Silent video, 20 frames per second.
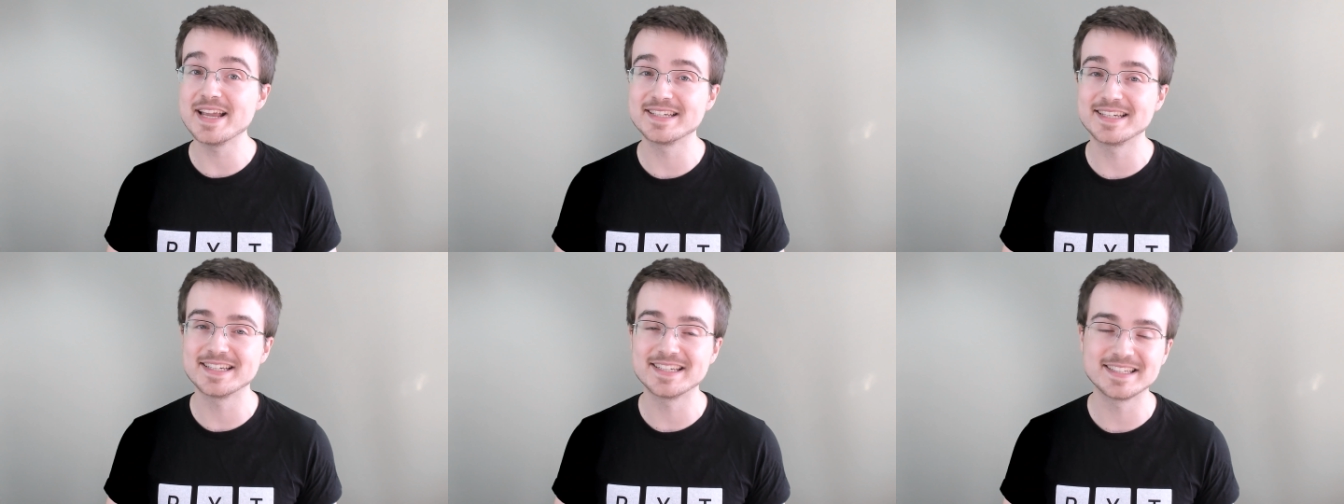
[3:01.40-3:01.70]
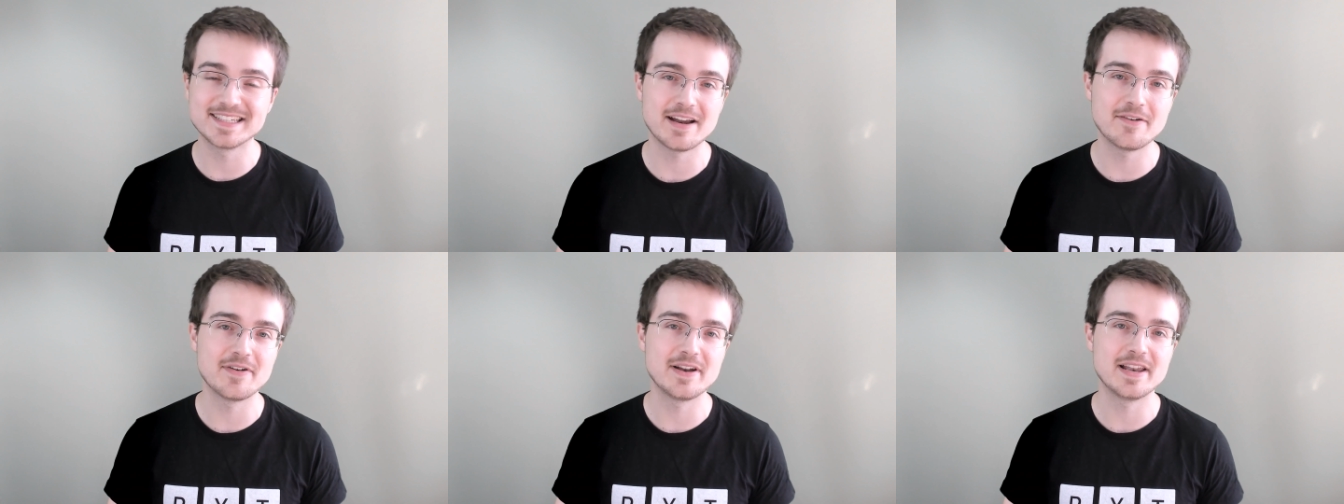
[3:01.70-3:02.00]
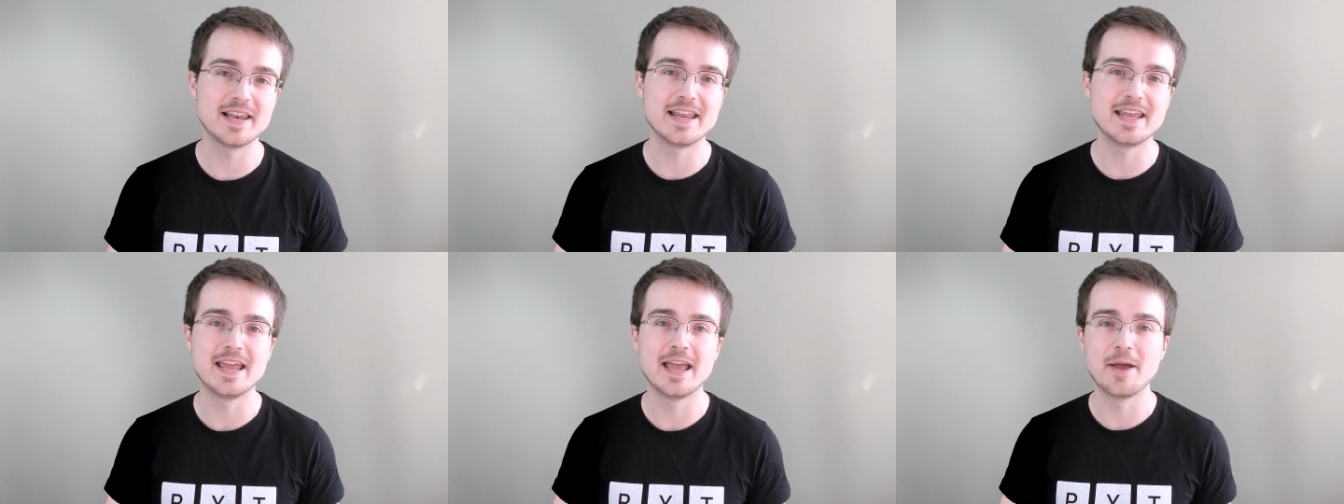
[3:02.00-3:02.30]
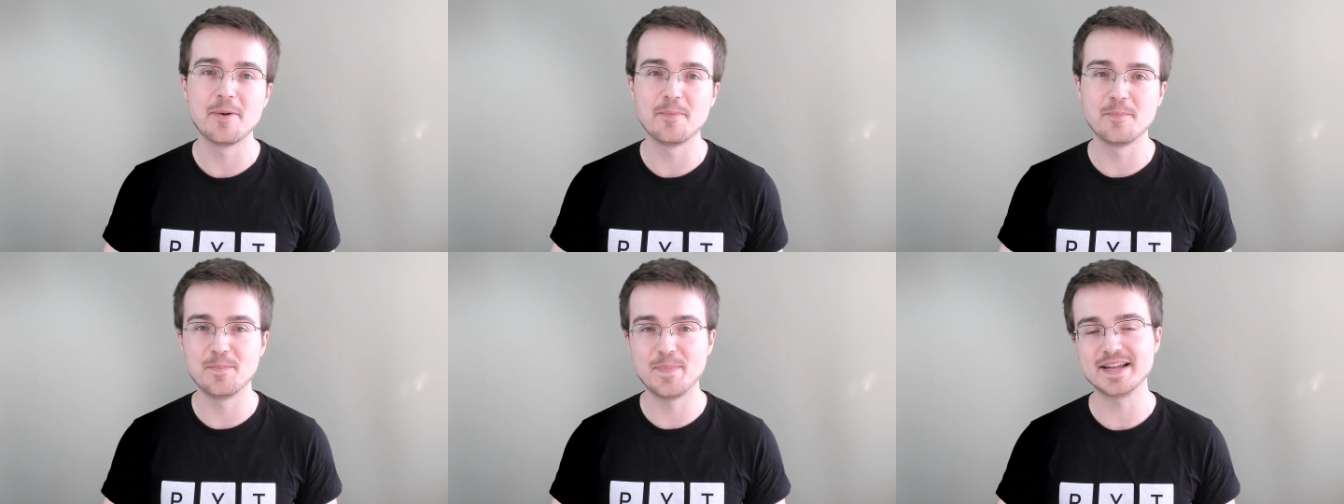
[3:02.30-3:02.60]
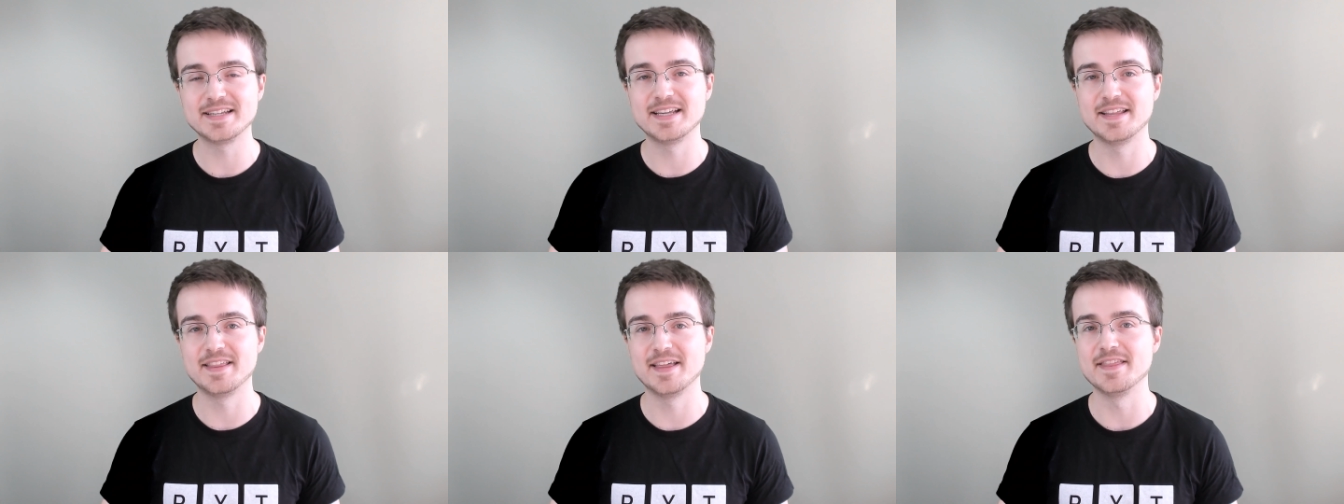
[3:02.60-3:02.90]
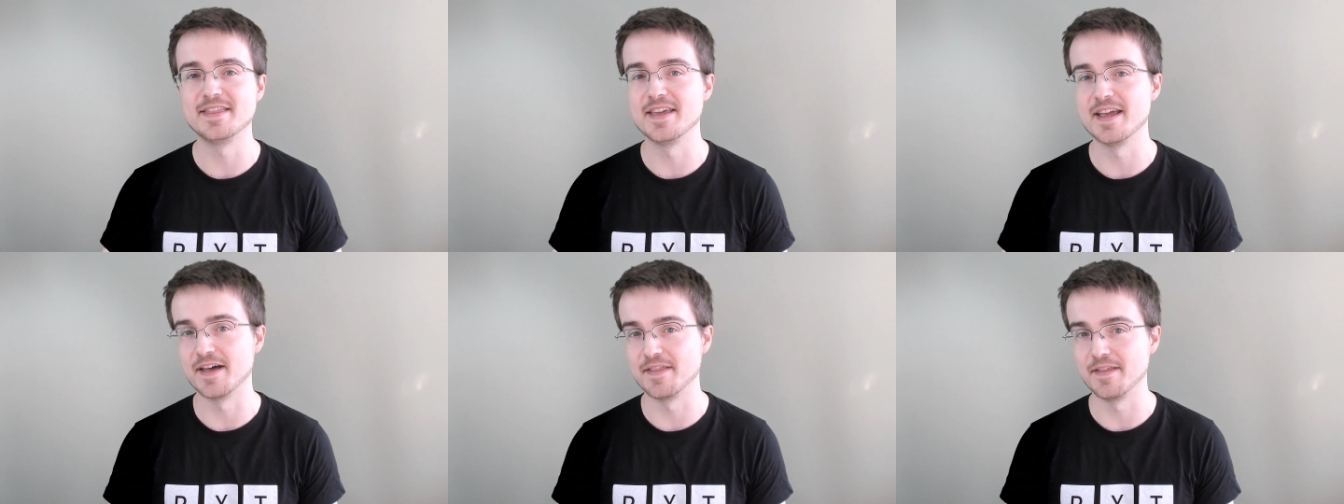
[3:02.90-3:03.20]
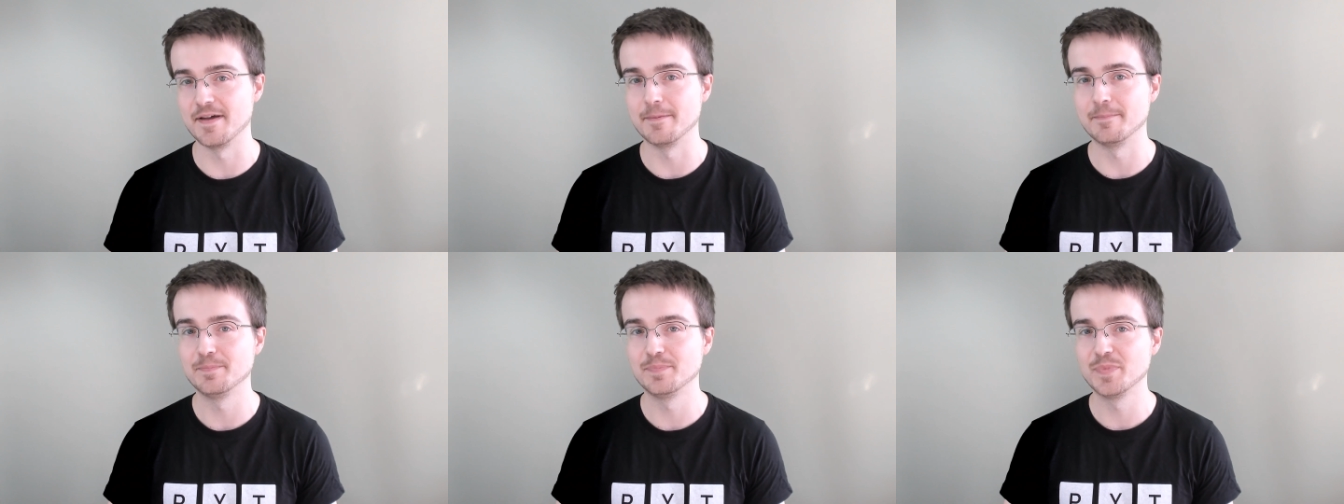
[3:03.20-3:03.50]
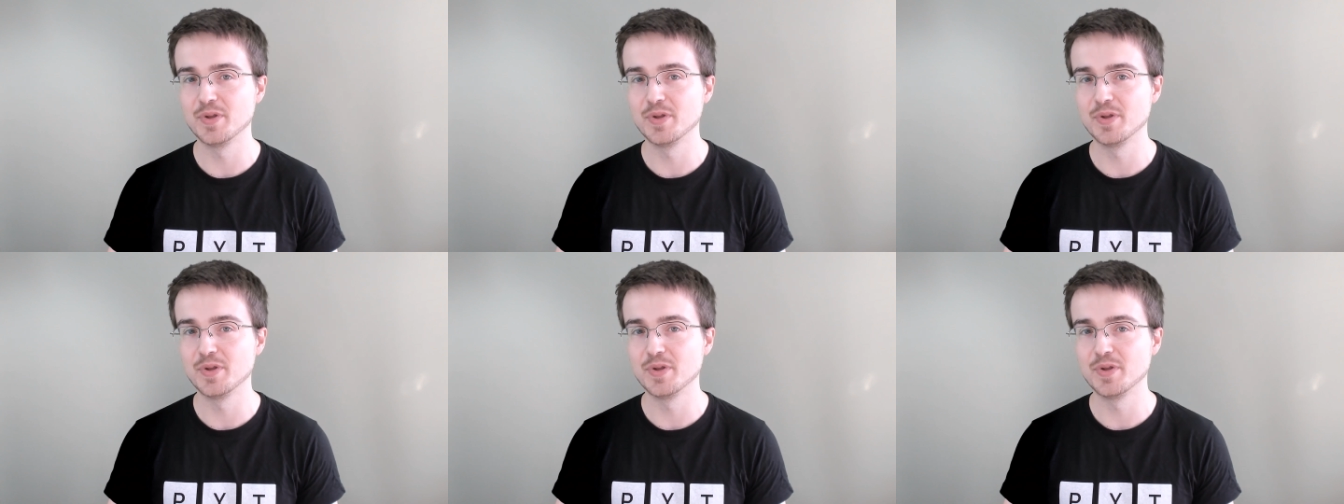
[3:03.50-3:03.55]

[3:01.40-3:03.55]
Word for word: necessarily better than the other.